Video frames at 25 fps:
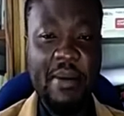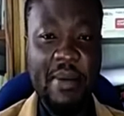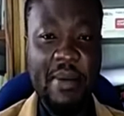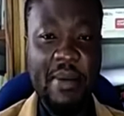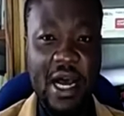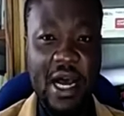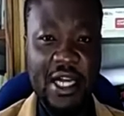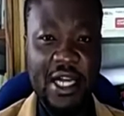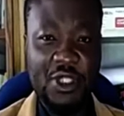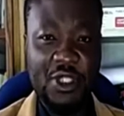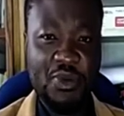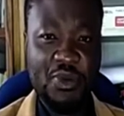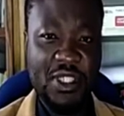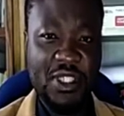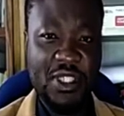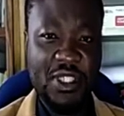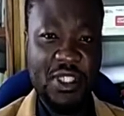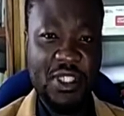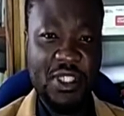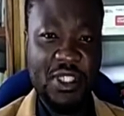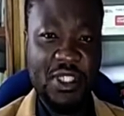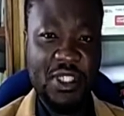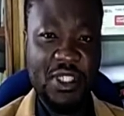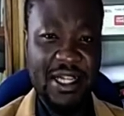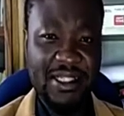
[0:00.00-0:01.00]
As we
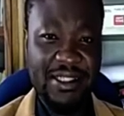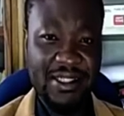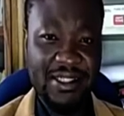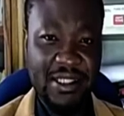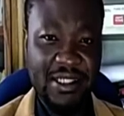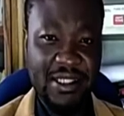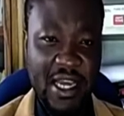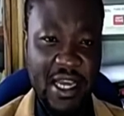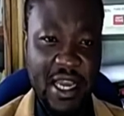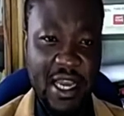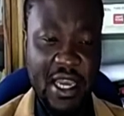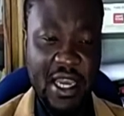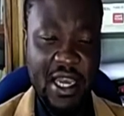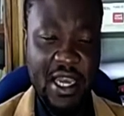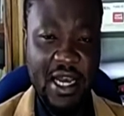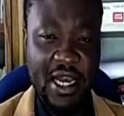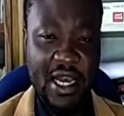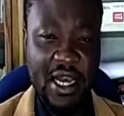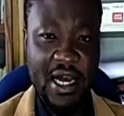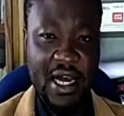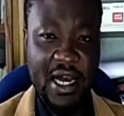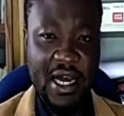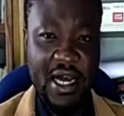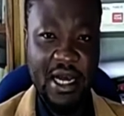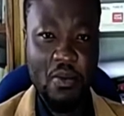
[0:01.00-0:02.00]
stand today,
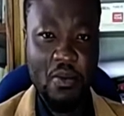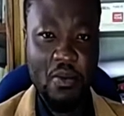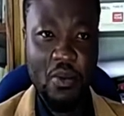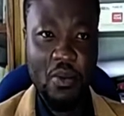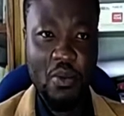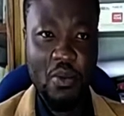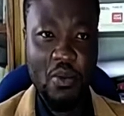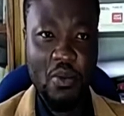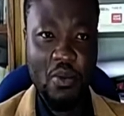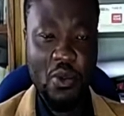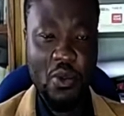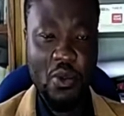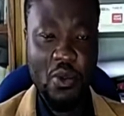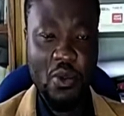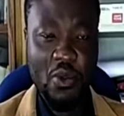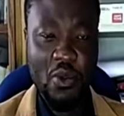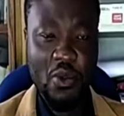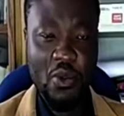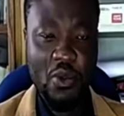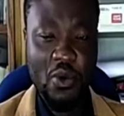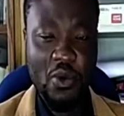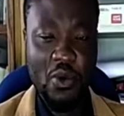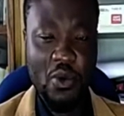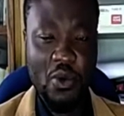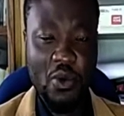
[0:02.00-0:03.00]

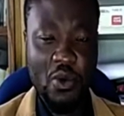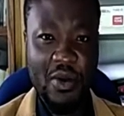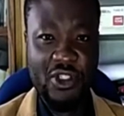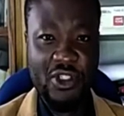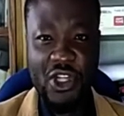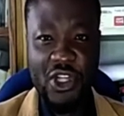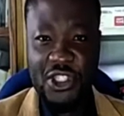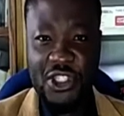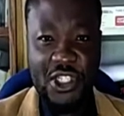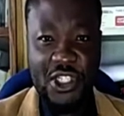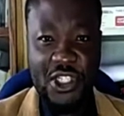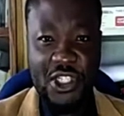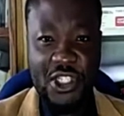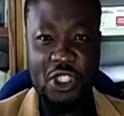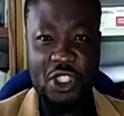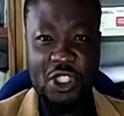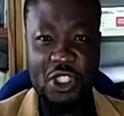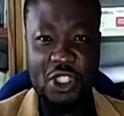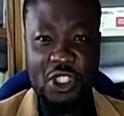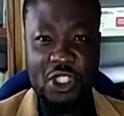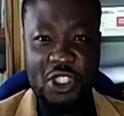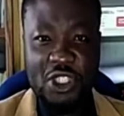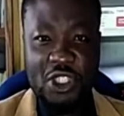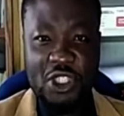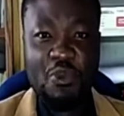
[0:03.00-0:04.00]
we just this
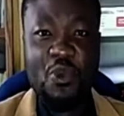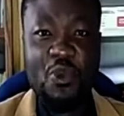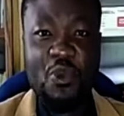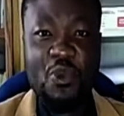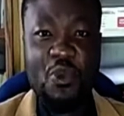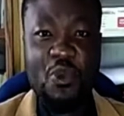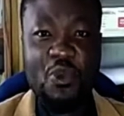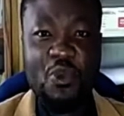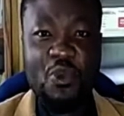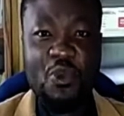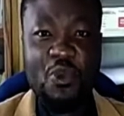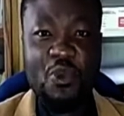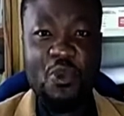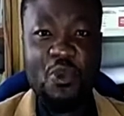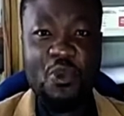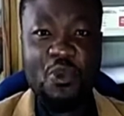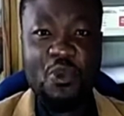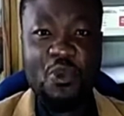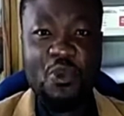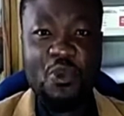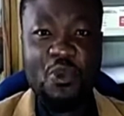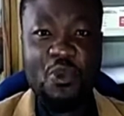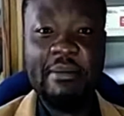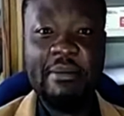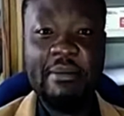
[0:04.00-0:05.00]
morning, we're
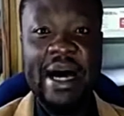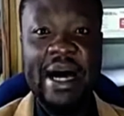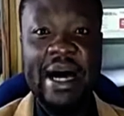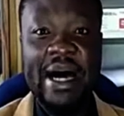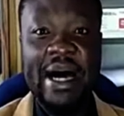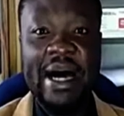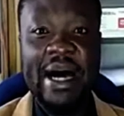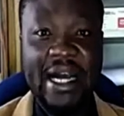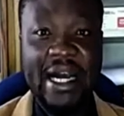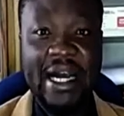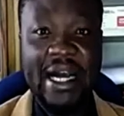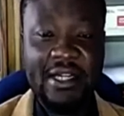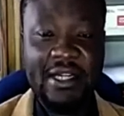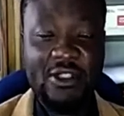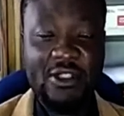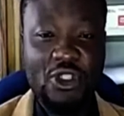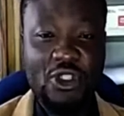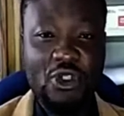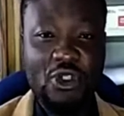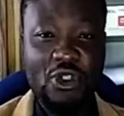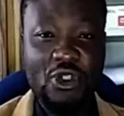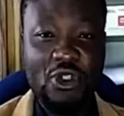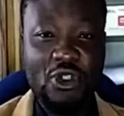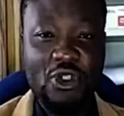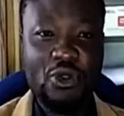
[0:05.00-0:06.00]
getting back
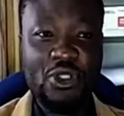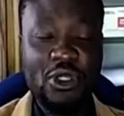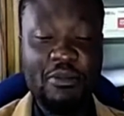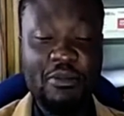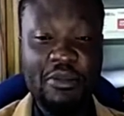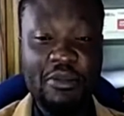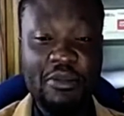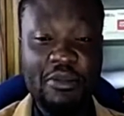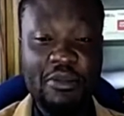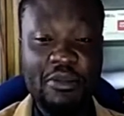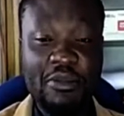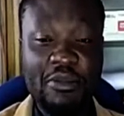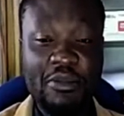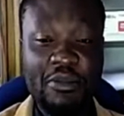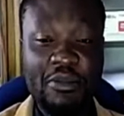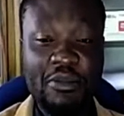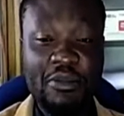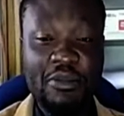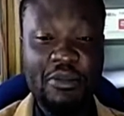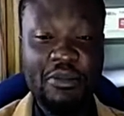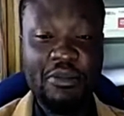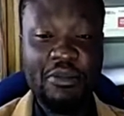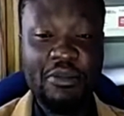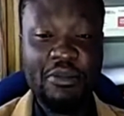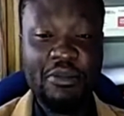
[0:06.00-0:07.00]
to some bit of
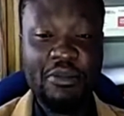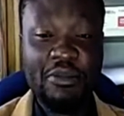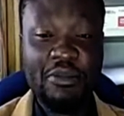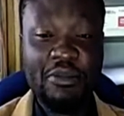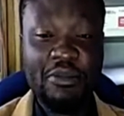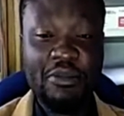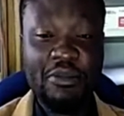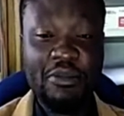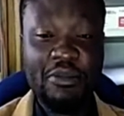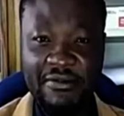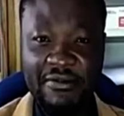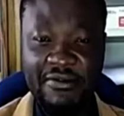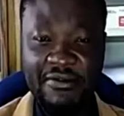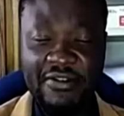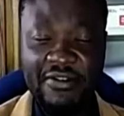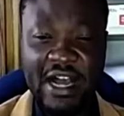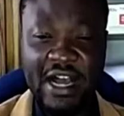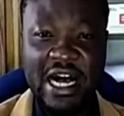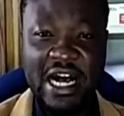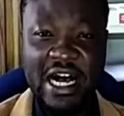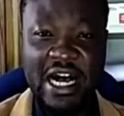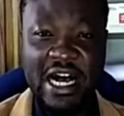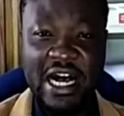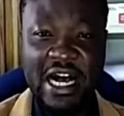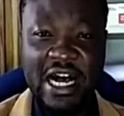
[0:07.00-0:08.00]
life
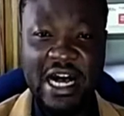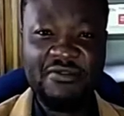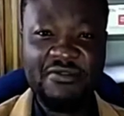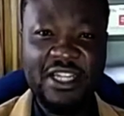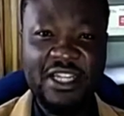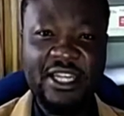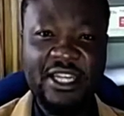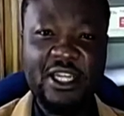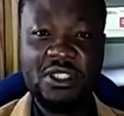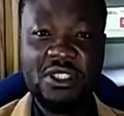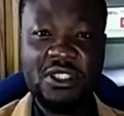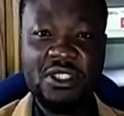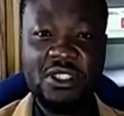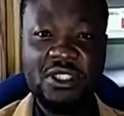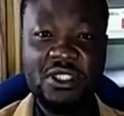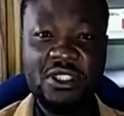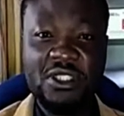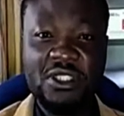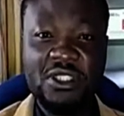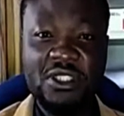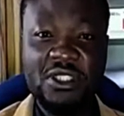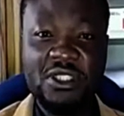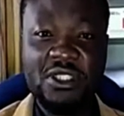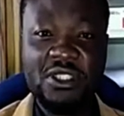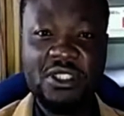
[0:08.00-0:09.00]
after the lockdown
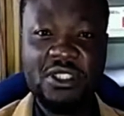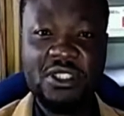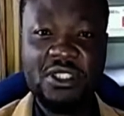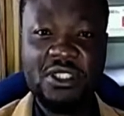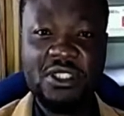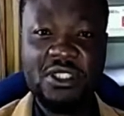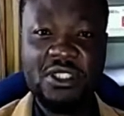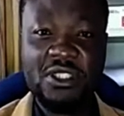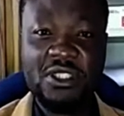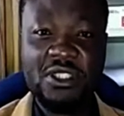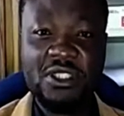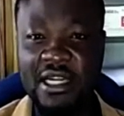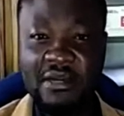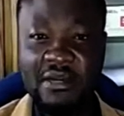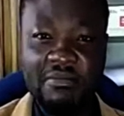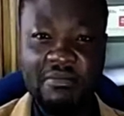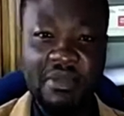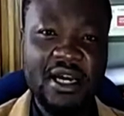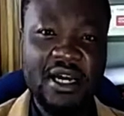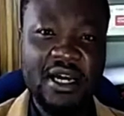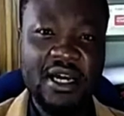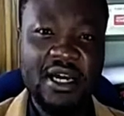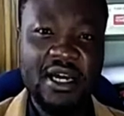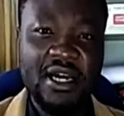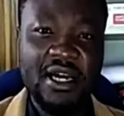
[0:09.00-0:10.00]
that started at
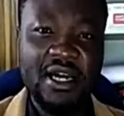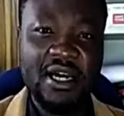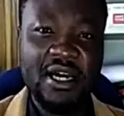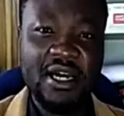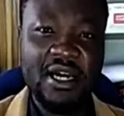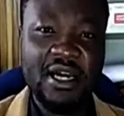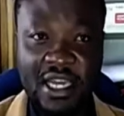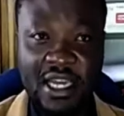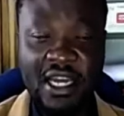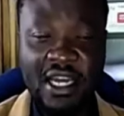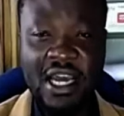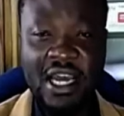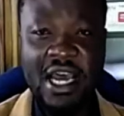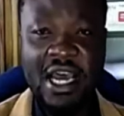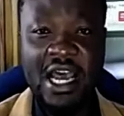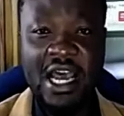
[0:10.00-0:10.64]
United. Sunday,